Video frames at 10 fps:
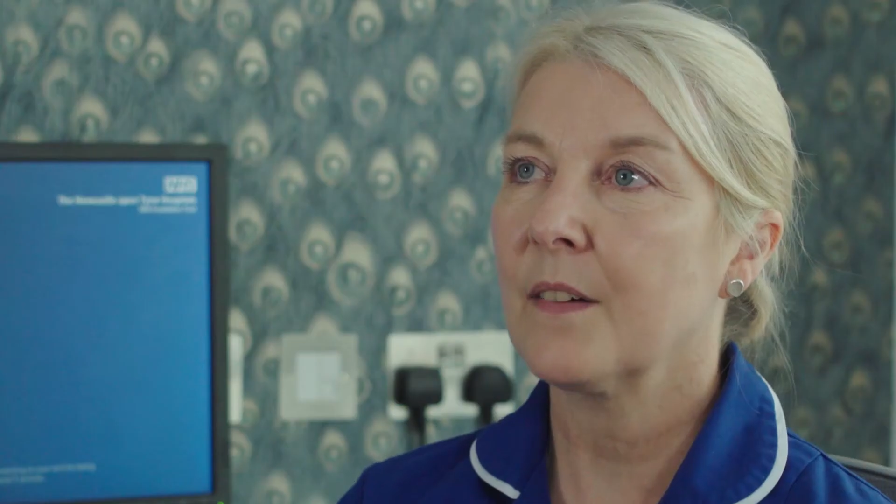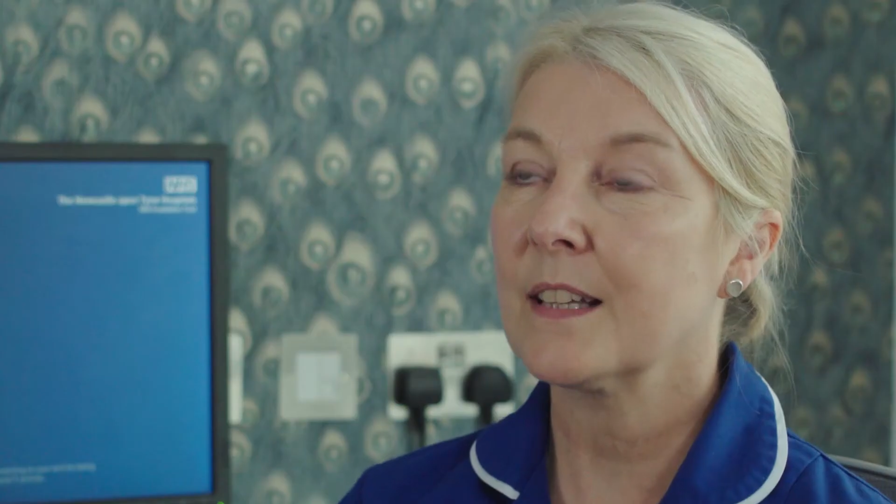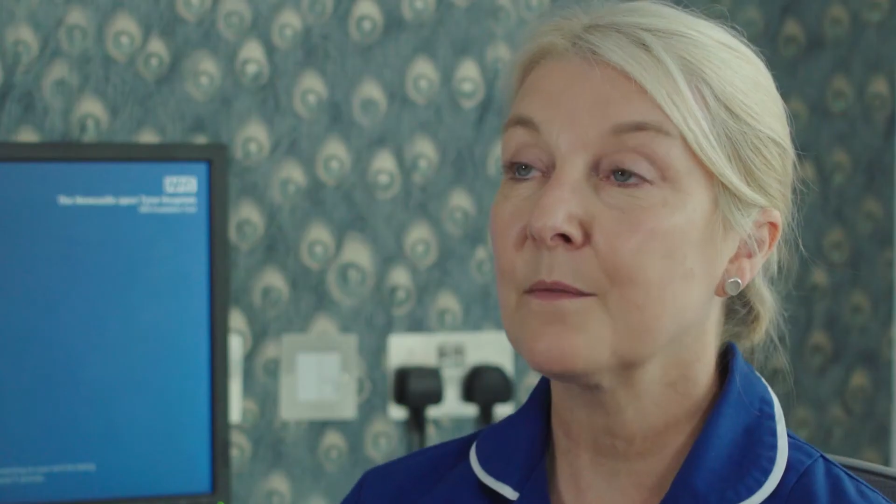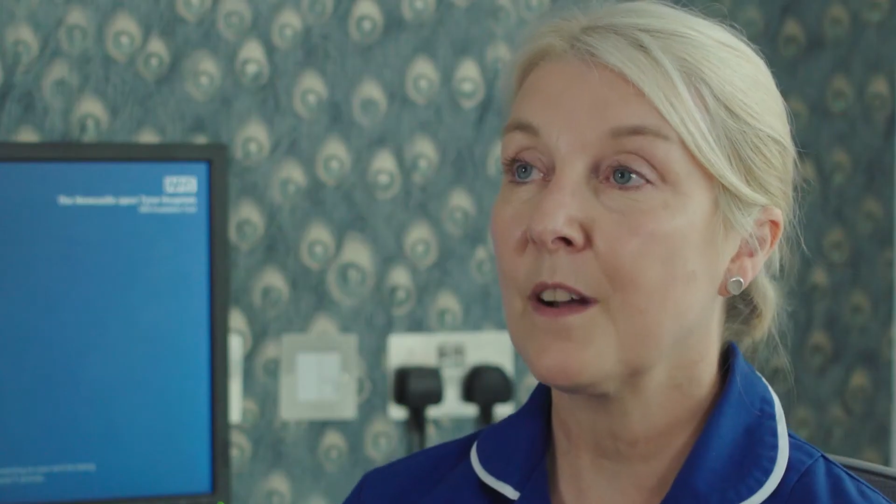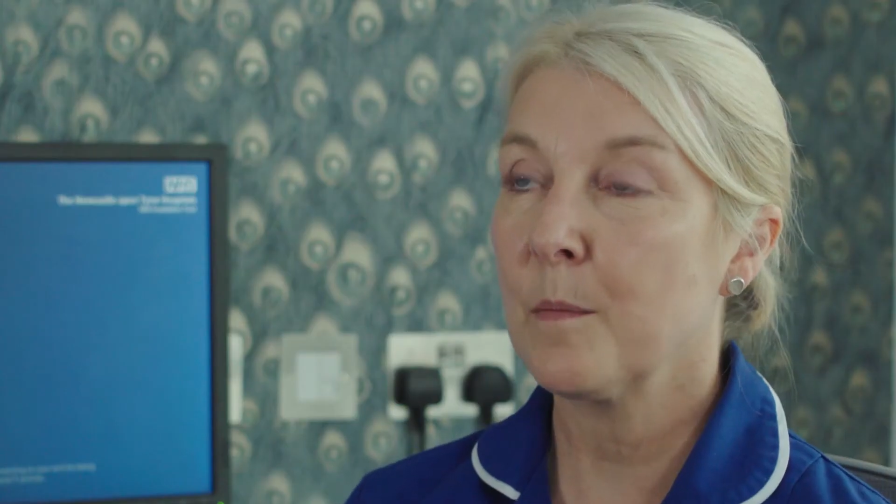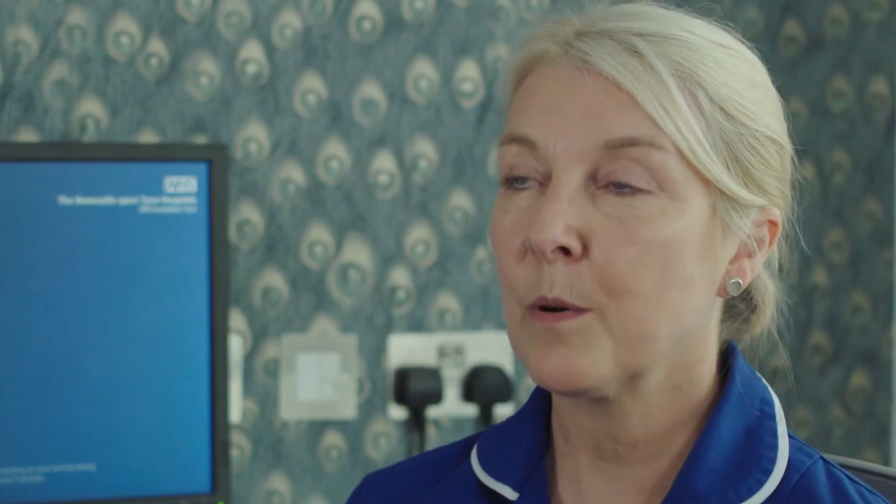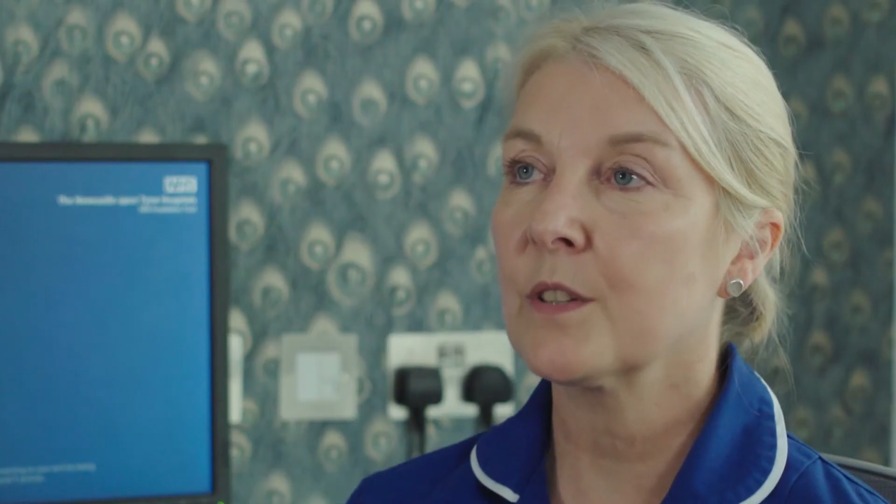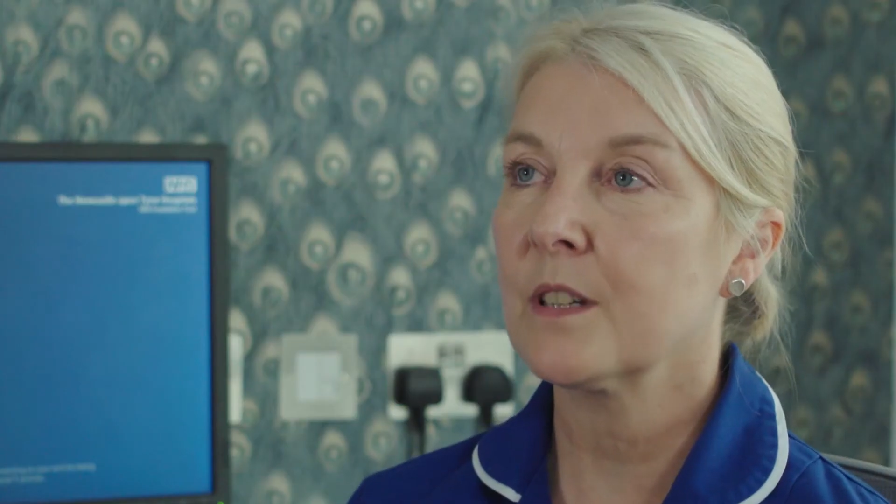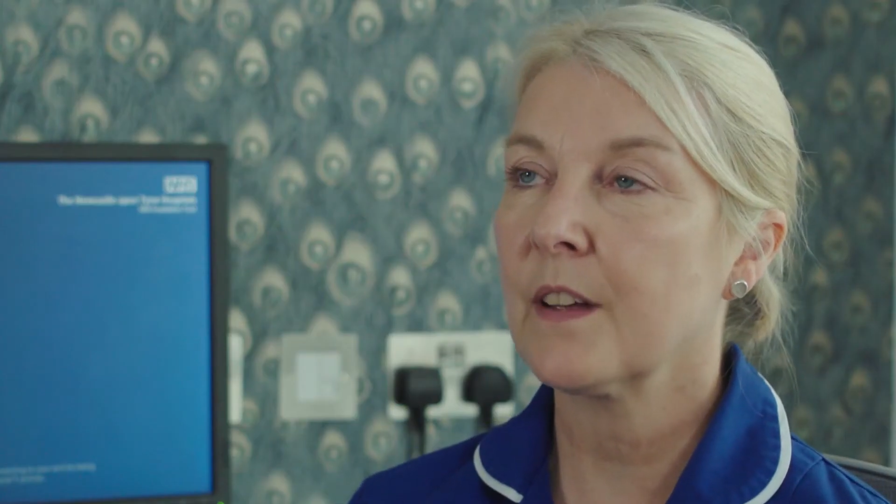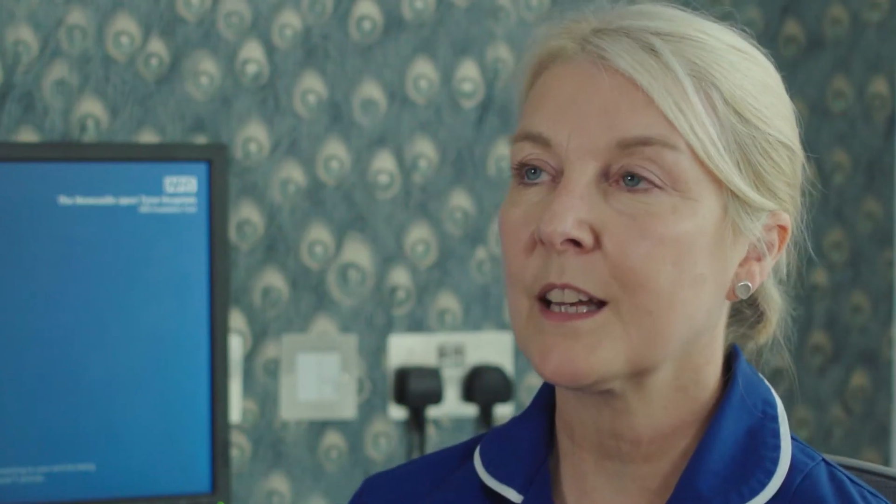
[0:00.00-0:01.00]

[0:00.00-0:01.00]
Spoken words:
had some very positive